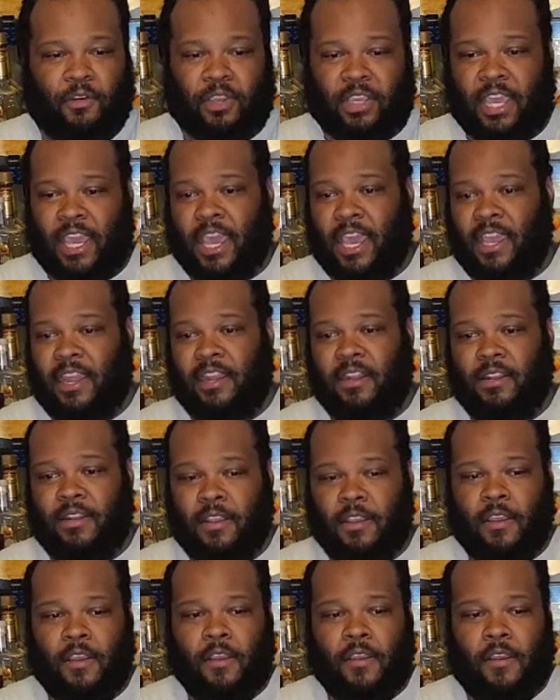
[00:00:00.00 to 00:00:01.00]
for Ken,
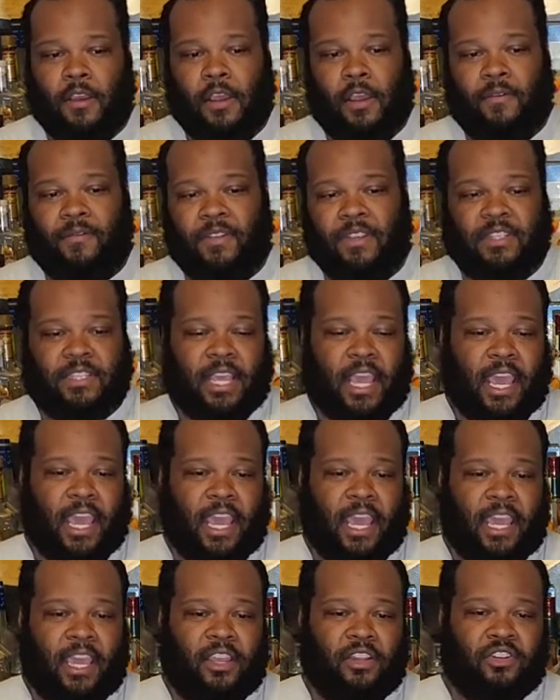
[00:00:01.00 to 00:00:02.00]
of this
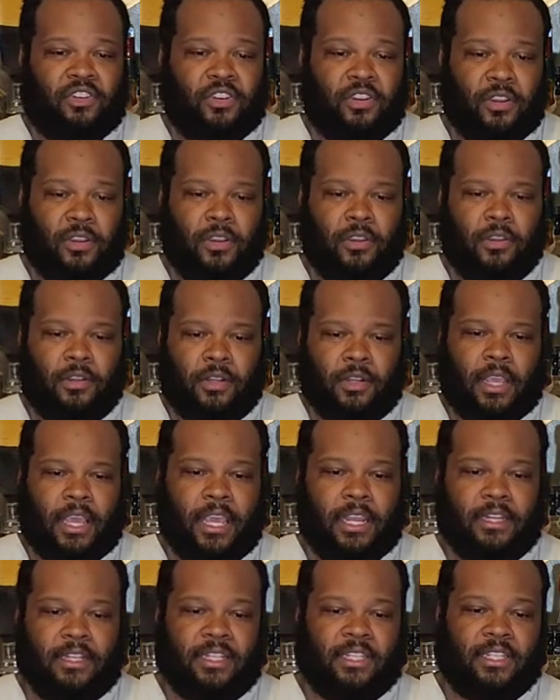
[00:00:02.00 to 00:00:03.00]
age
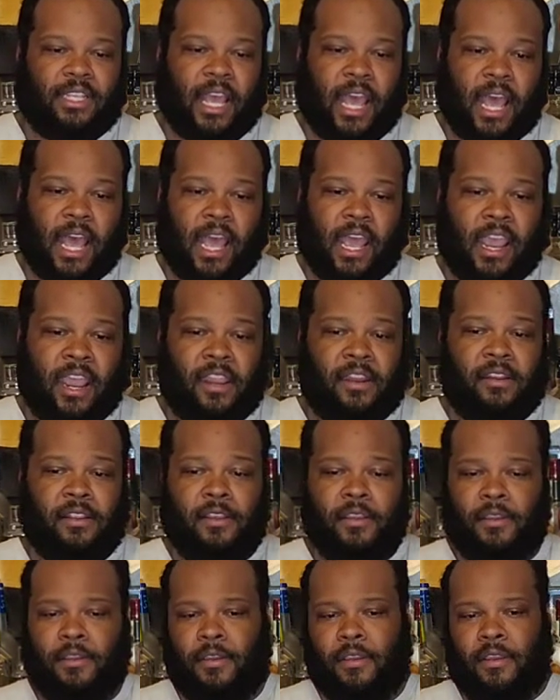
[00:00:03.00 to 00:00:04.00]
and
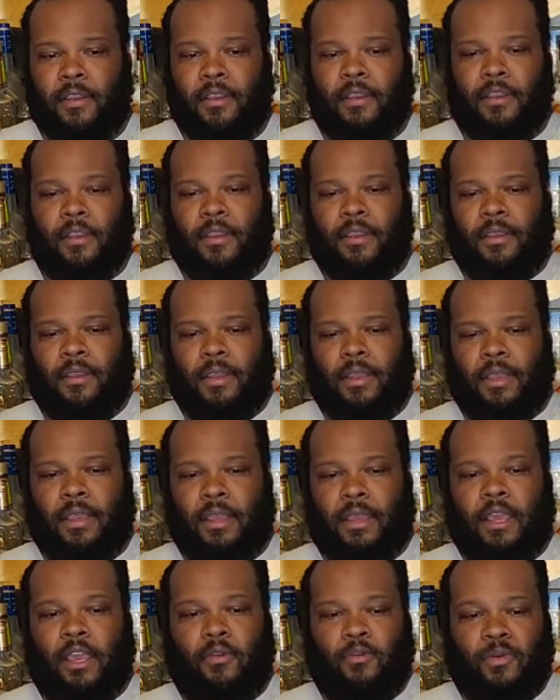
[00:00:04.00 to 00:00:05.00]
design,
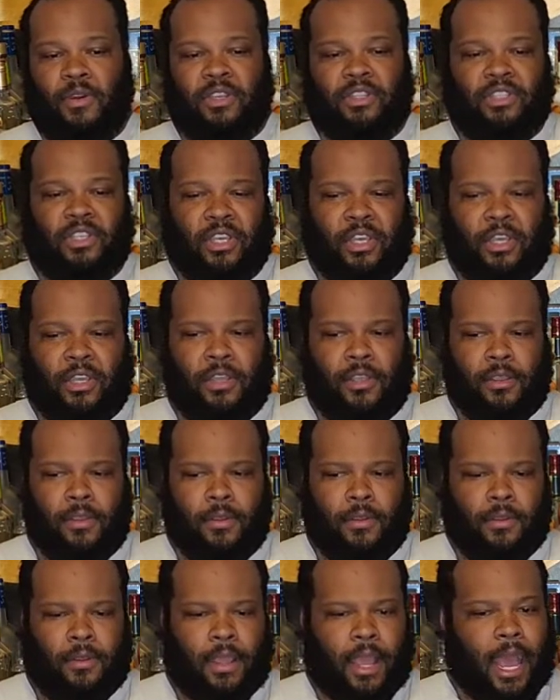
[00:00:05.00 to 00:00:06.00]
it was a
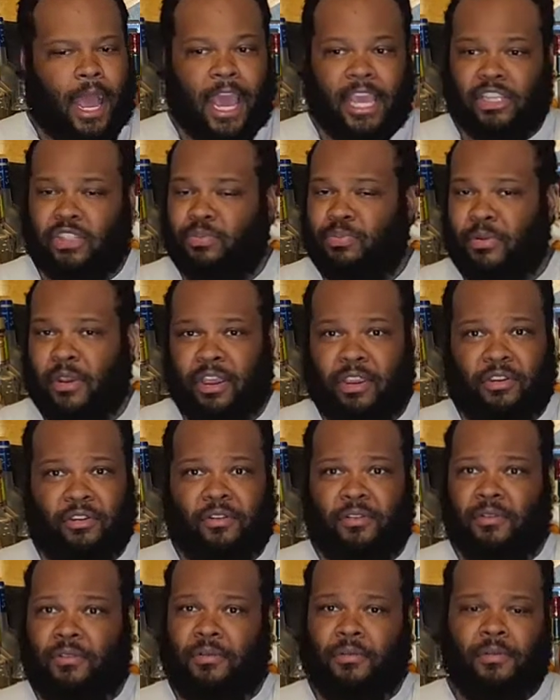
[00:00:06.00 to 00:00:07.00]

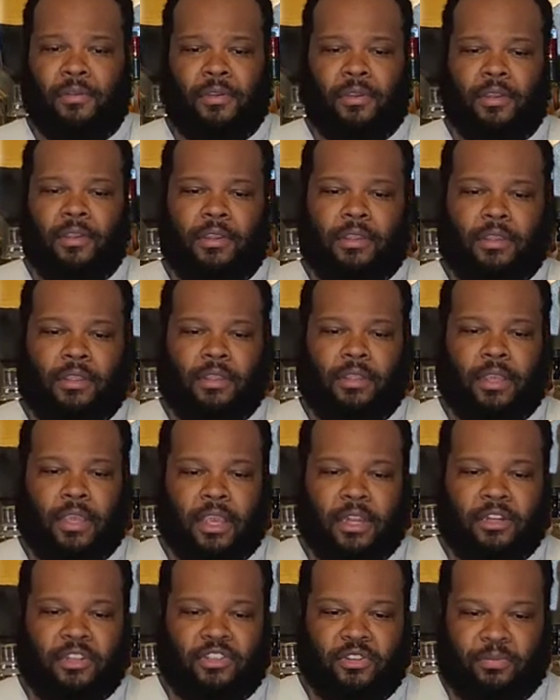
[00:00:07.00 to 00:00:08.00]
icebreaker
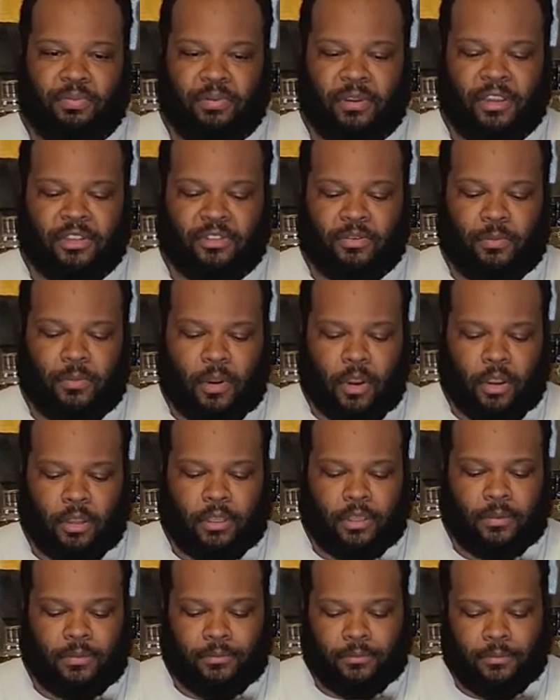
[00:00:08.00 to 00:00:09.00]
in the suppressor
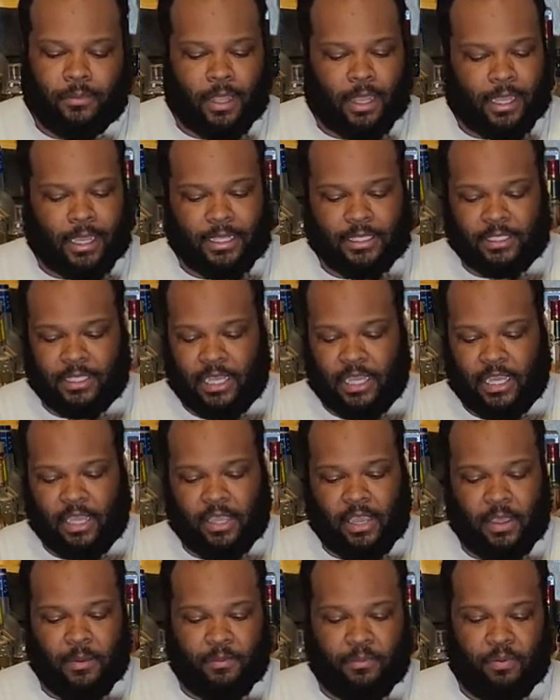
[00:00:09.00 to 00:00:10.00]
market. Like I say,
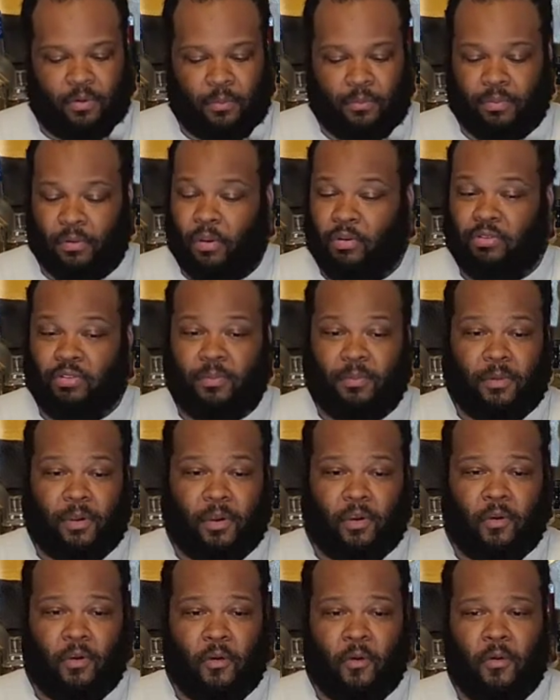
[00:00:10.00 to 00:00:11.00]
it broke the
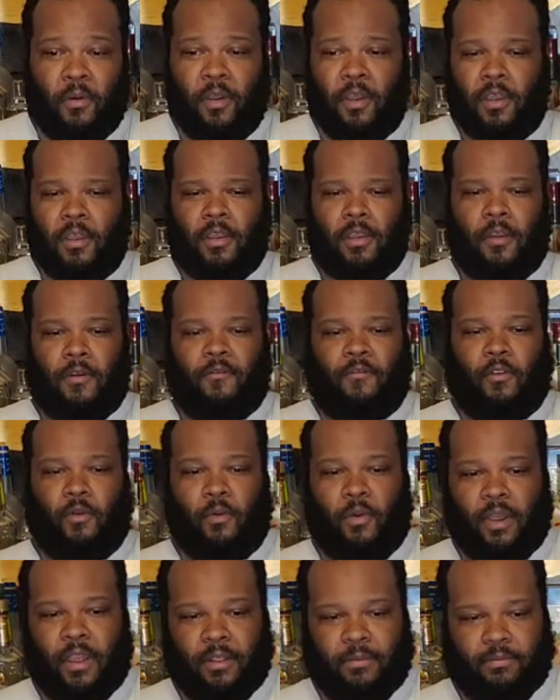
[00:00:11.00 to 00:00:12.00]
mold
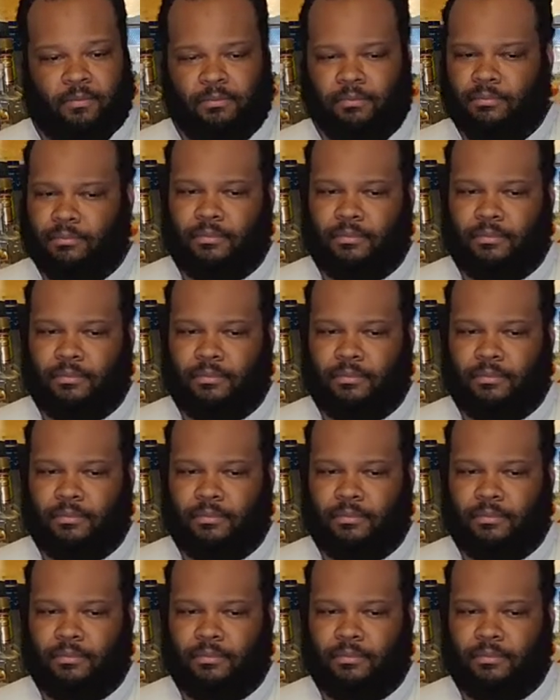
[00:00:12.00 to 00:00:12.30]
for what